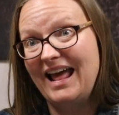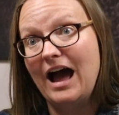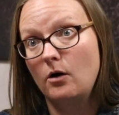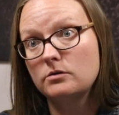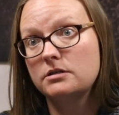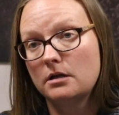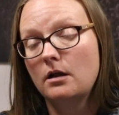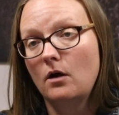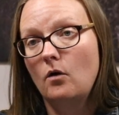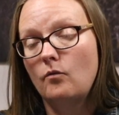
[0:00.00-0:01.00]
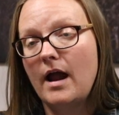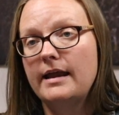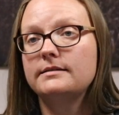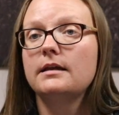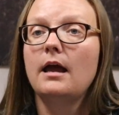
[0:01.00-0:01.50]
it out,
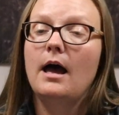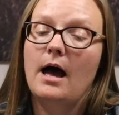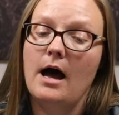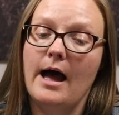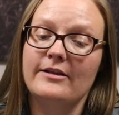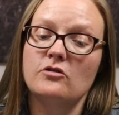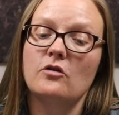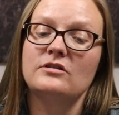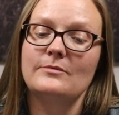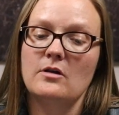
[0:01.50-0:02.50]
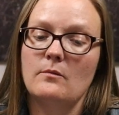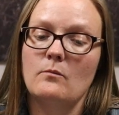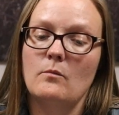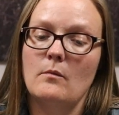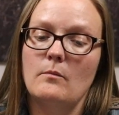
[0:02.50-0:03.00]
right? Uh, and so the, some of the
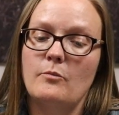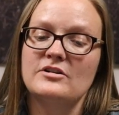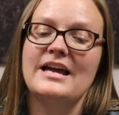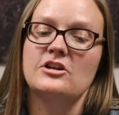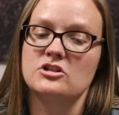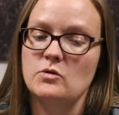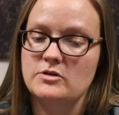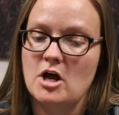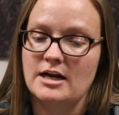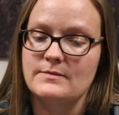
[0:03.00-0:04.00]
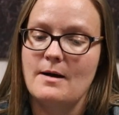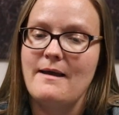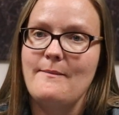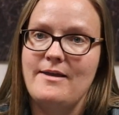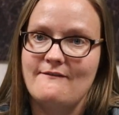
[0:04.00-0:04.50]
protections that we talked about
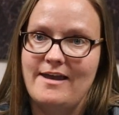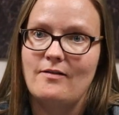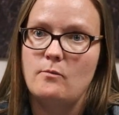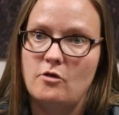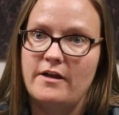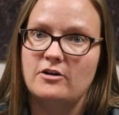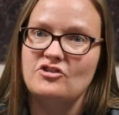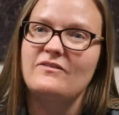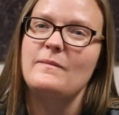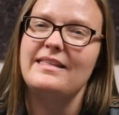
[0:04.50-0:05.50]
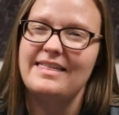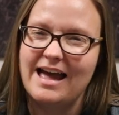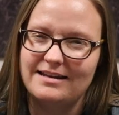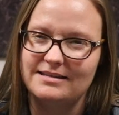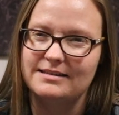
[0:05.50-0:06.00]
may be available there. So you have to make
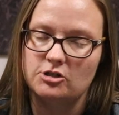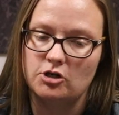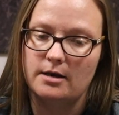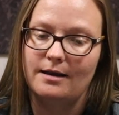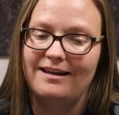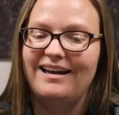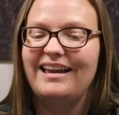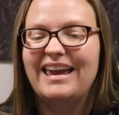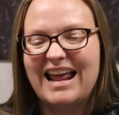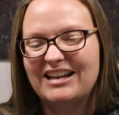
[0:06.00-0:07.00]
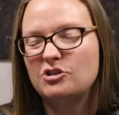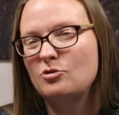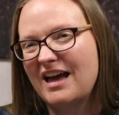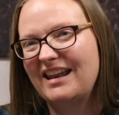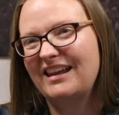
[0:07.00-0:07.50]
that decision. Again, I do
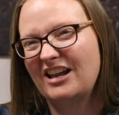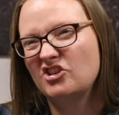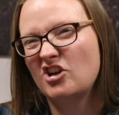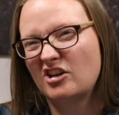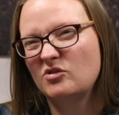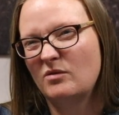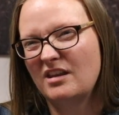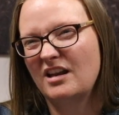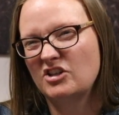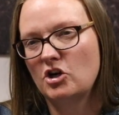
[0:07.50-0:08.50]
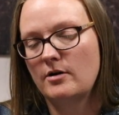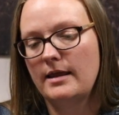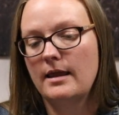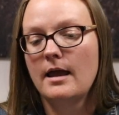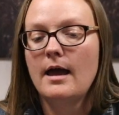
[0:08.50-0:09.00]
that in conjunction with an
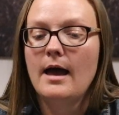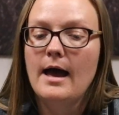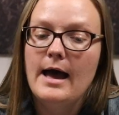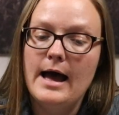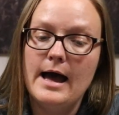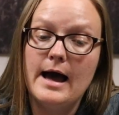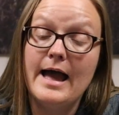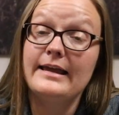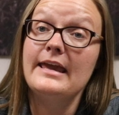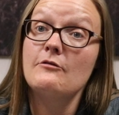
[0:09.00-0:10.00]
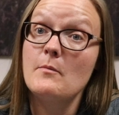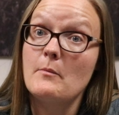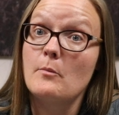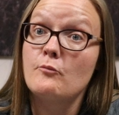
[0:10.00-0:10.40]
attorney. Uh, again, remember,